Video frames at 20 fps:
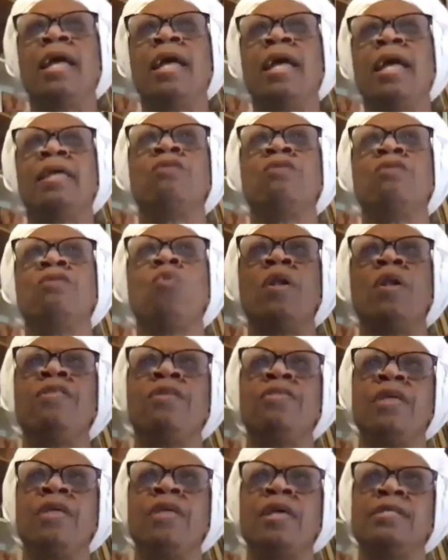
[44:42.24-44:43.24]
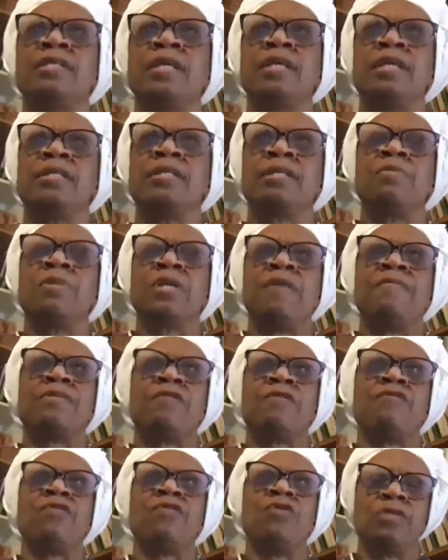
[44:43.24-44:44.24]
One of the things that sometimes
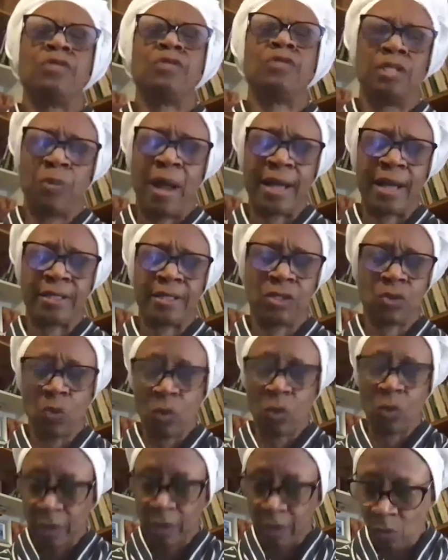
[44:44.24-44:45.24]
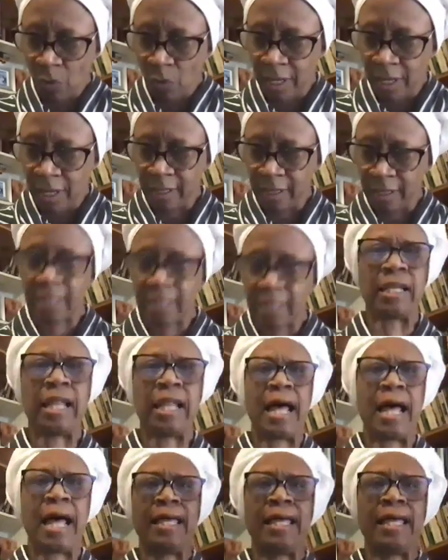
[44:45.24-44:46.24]
I've used this practice working with
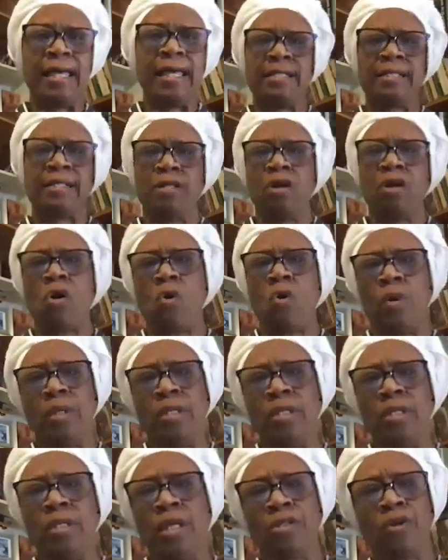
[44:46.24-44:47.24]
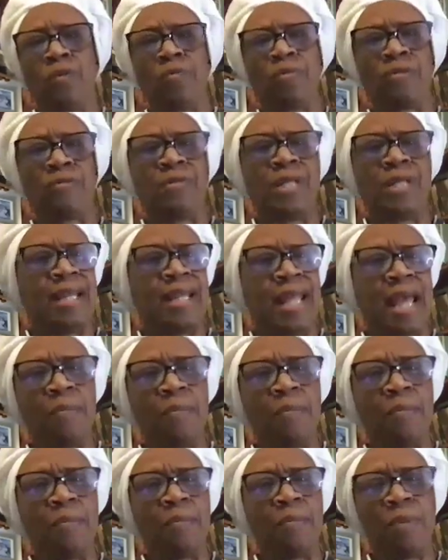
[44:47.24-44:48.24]
clients, in terms of
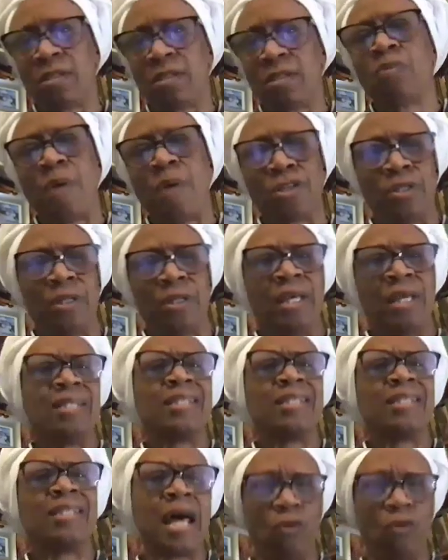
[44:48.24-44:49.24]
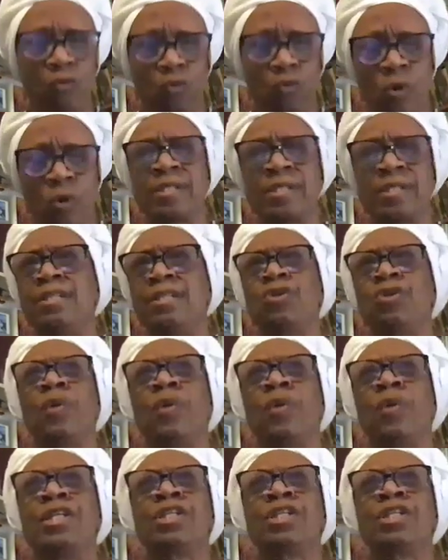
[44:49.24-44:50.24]
dynamics, especially inside of work
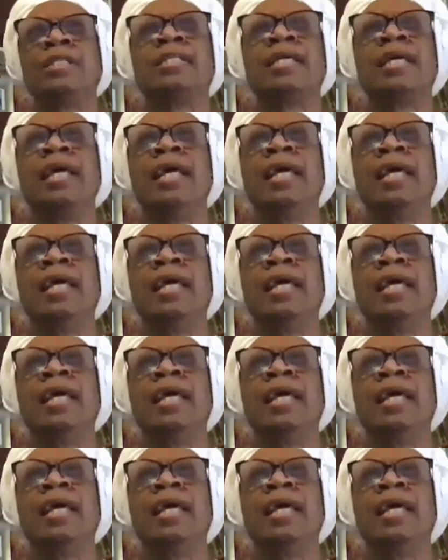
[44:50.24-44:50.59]
situations.